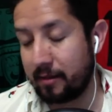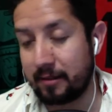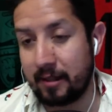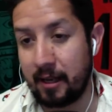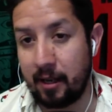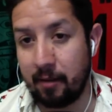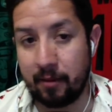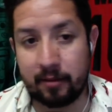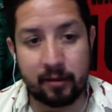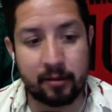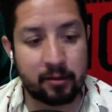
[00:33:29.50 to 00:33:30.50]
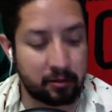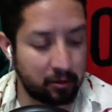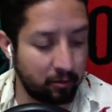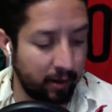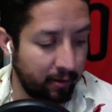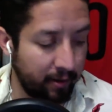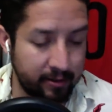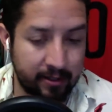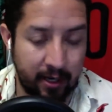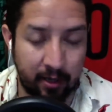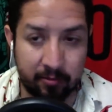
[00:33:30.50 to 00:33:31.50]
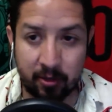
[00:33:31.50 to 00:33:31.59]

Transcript: stadium. It's a great stadium.